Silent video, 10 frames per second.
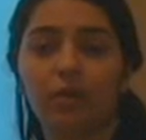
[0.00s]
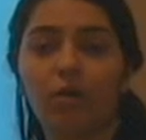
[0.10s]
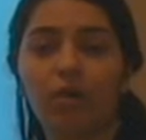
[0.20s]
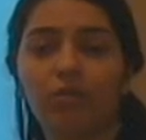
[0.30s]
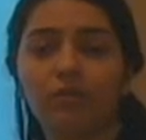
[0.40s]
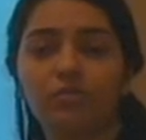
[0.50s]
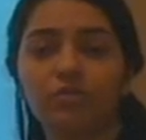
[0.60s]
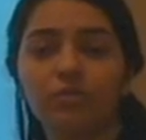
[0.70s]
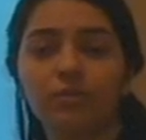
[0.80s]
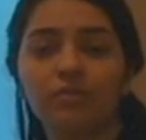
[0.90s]
Although the
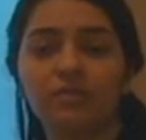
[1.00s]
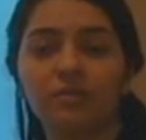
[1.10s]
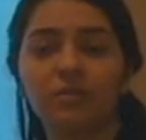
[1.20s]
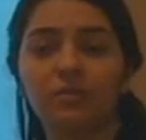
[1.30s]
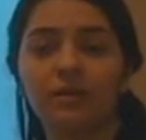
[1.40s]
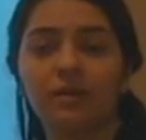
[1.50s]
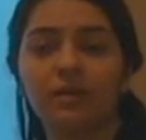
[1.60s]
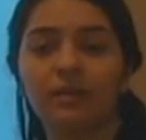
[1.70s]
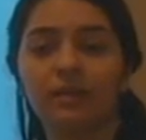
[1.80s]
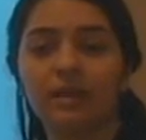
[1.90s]
tumors seemed to
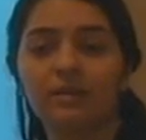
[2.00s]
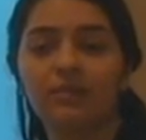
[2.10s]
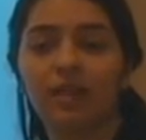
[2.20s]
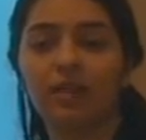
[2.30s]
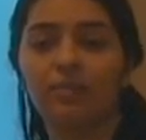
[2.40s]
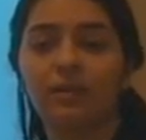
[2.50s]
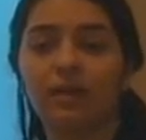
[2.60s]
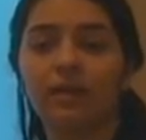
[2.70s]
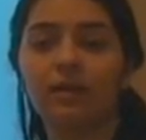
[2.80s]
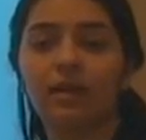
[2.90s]
be late
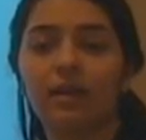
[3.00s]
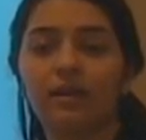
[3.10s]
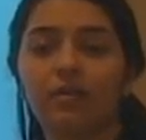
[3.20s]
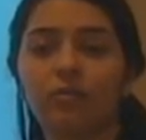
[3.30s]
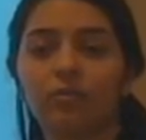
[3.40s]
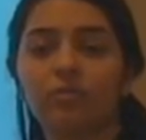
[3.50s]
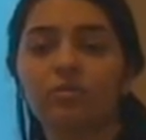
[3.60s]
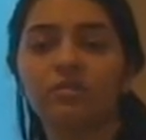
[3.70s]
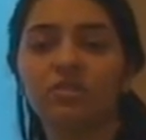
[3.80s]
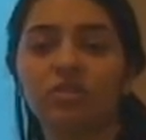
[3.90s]
developing and grew
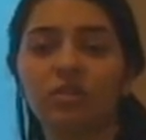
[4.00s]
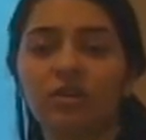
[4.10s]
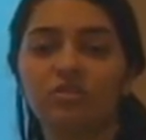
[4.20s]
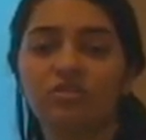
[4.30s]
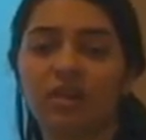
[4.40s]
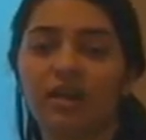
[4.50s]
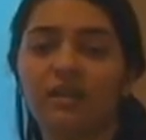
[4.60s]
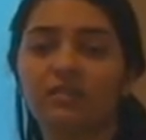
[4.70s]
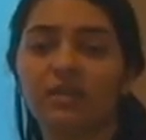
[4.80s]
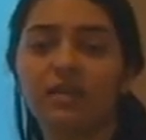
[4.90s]
to such a large
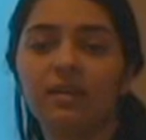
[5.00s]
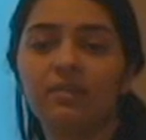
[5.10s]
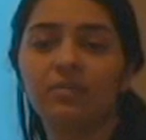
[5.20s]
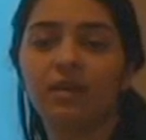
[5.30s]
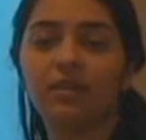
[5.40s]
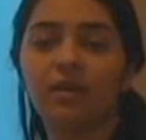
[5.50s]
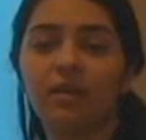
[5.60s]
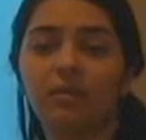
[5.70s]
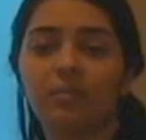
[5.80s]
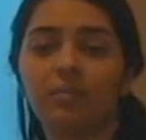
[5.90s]
size that
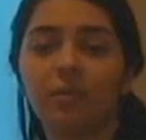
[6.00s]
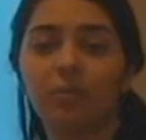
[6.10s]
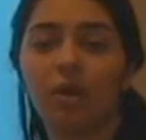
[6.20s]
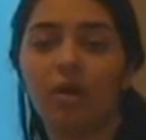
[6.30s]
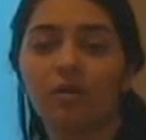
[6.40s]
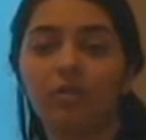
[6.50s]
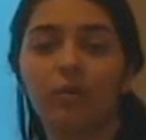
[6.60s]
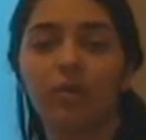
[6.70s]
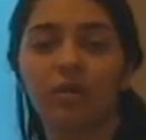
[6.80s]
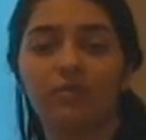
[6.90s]
they blocked the
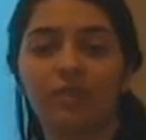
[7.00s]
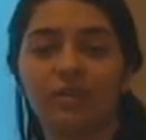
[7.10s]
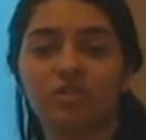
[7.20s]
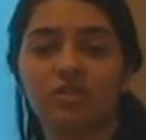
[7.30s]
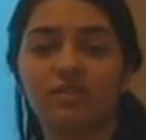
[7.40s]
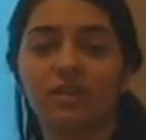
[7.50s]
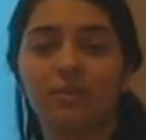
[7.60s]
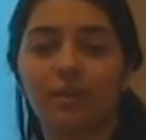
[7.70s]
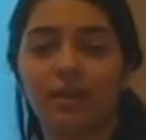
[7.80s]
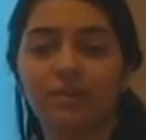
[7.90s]
organ functions in the
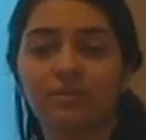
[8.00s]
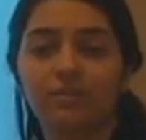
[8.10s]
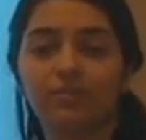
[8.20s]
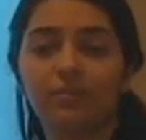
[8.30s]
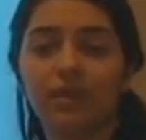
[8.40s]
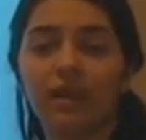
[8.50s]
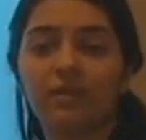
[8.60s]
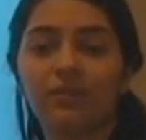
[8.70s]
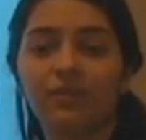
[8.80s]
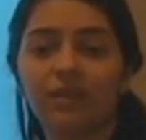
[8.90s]
mice, and
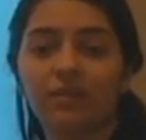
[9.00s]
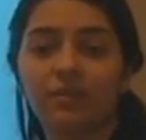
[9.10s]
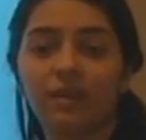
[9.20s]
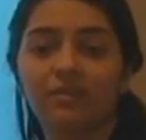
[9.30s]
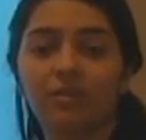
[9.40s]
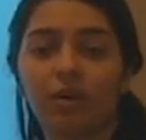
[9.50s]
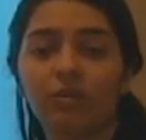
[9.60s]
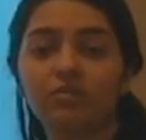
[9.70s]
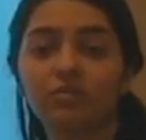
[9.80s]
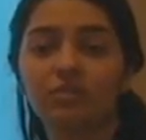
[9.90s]
the affected mice
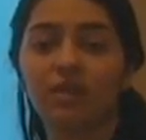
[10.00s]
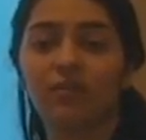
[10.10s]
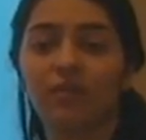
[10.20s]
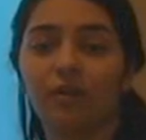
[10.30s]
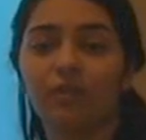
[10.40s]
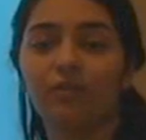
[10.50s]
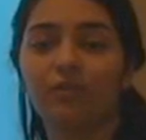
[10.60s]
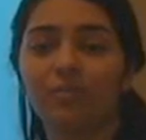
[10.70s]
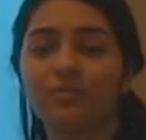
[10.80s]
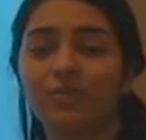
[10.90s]
also suffered
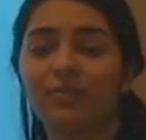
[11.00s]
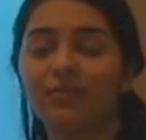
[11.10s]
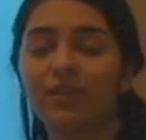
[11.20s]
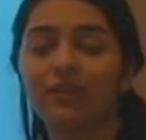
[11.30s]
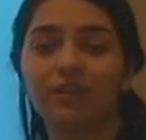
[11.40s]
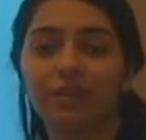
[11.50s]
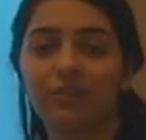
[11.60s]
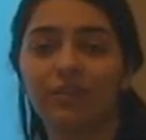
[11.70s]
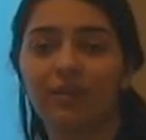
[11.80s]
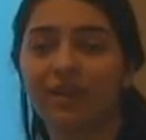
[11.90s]
from severe
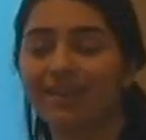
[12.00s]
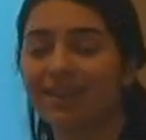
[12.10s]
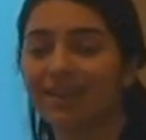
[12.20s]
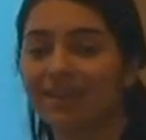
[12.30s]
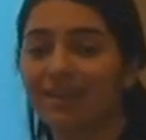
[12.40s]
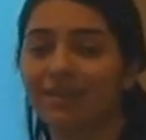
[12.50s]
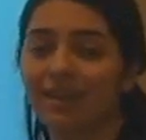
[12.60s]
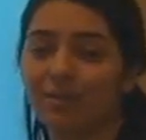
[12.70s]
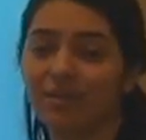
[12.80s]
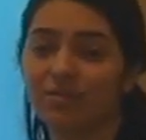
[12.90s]
liver and kidney
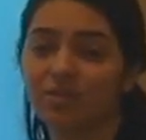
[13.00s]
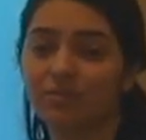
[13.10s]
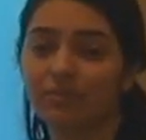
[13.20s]
damage.